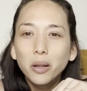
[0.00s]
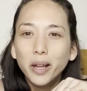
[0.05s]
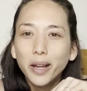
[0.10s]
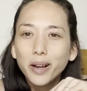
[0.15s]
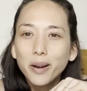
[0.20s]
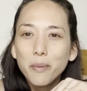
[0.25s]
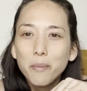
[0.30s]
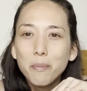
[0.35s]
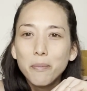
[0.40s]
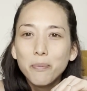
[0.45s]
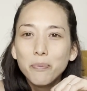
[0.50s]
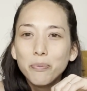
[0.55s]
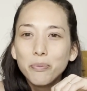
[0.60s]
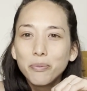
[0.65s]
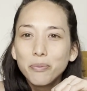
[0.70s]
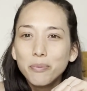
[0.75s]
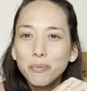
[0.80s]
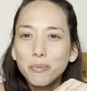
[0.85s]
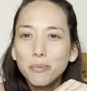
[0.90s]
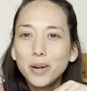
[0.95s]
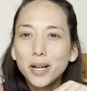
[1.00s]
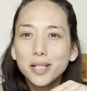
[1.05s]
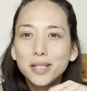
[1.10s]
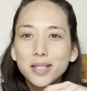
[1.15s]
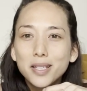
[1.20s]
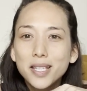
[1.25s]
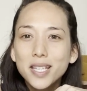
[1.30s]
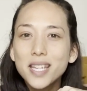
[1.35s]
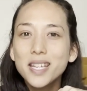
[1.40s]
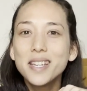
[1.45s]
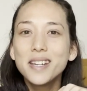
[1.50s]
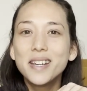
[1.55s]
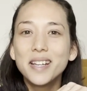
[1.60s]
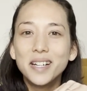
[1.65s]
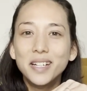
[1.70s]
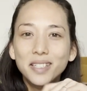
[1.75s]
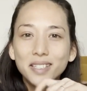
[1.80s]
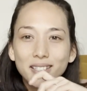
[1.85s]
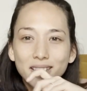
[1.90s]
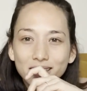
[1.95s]
like
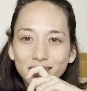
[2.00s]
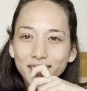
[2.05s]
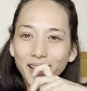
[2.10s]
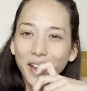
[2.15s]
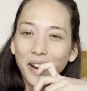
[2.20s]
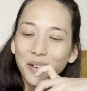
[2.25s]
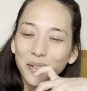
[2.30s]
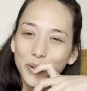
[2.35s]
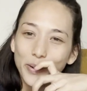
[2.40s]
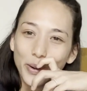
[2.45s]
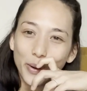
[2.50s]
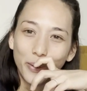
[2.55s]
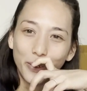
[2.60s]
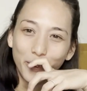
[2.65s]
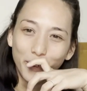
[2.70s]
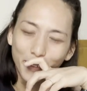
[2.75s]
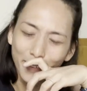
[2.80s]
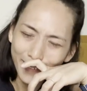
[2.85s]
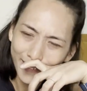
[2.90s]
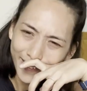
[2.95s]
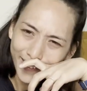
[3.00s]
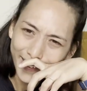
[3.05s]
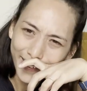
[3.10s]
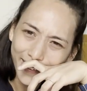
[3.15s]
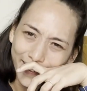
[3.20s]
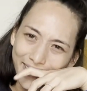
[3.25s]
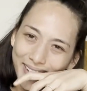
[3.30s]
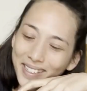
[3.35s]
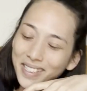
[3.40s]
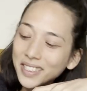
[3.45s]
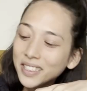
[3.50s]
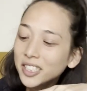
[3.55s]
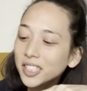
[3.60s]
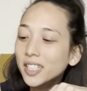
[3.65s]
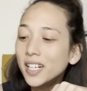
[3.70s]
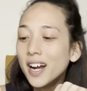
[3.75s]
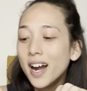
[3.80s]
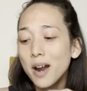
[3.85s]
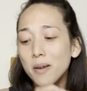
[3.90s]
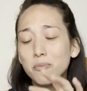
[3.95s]
mustiness. I don't know.
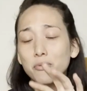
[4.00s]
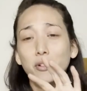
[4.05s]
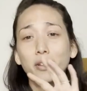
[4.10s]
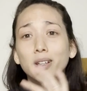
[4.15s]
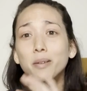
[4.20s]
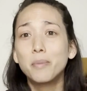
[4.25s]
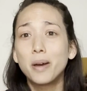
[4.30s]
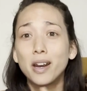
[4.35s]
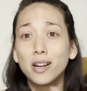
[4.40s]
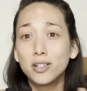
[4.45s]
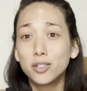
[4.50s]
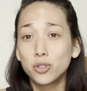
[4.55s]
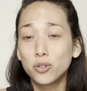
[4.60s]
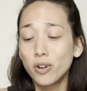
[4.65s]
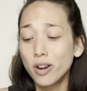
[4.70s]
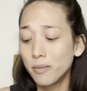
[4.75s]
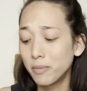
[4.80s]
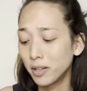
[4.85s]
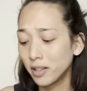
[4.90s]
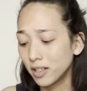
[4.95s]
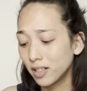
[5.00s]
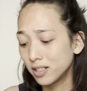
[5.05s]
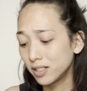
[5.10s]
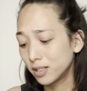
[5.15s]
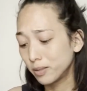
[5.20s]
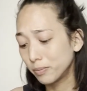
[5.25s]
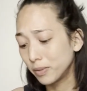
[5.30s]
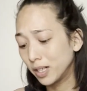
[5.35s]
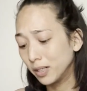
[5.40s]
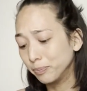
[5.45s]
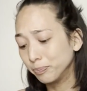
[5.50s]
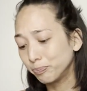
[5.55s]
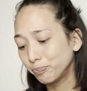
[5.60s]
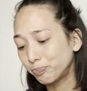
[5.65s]
I'm really bad at describing things, but